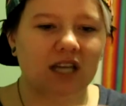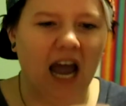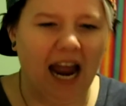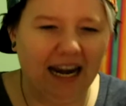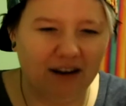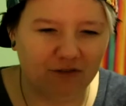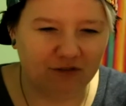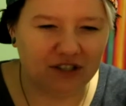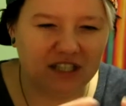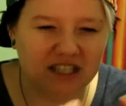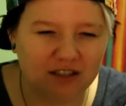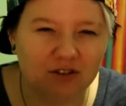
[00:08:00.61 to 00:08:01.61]
kind of
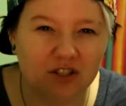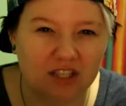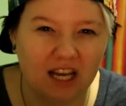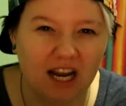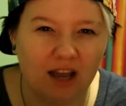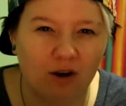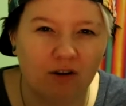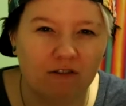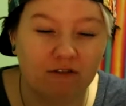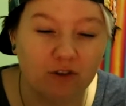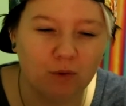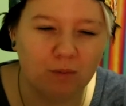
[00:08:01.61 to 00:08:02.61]
still sitting on a
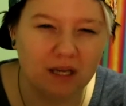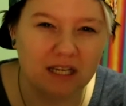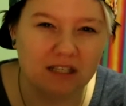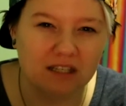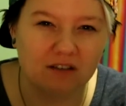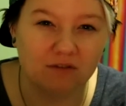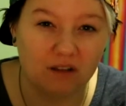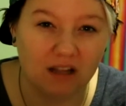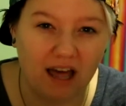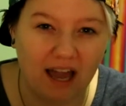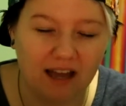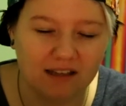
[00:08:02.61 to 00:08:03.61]
few pieces of
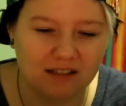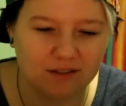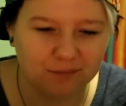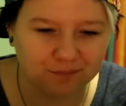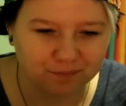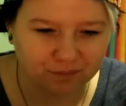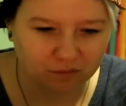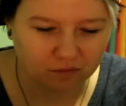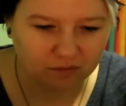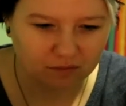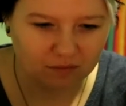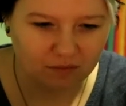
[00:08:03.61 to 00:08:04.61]
glass,
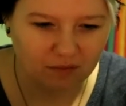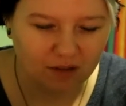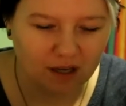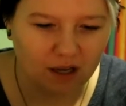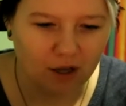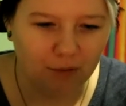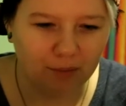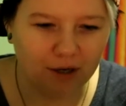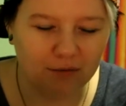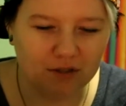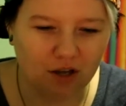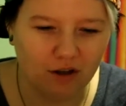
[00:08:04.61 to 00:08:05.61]
but
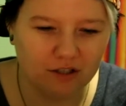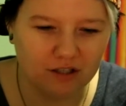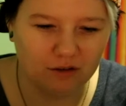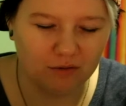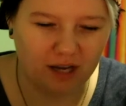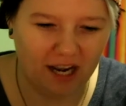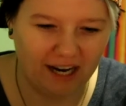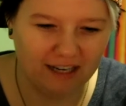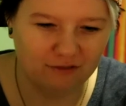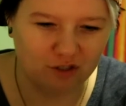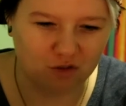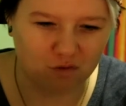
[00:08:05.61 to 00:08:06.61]
it was also kind
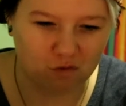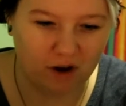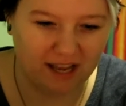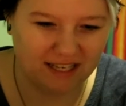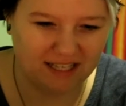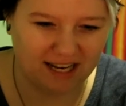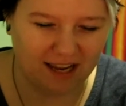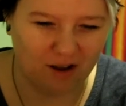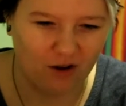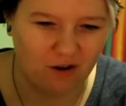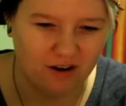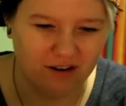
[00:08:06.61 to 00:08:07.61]
of just resting
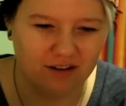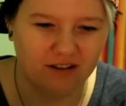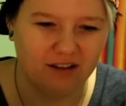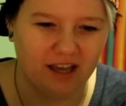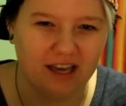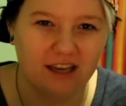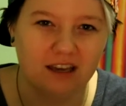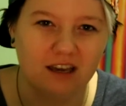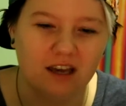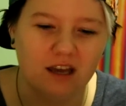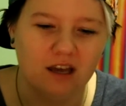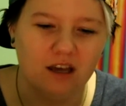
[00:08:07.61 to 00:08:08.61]
on the like,
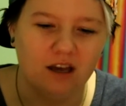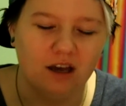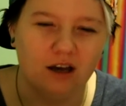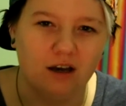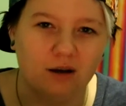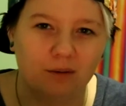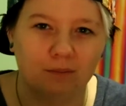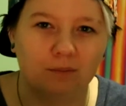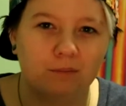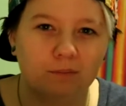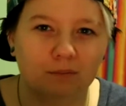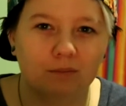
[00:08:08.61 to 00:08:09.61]
um,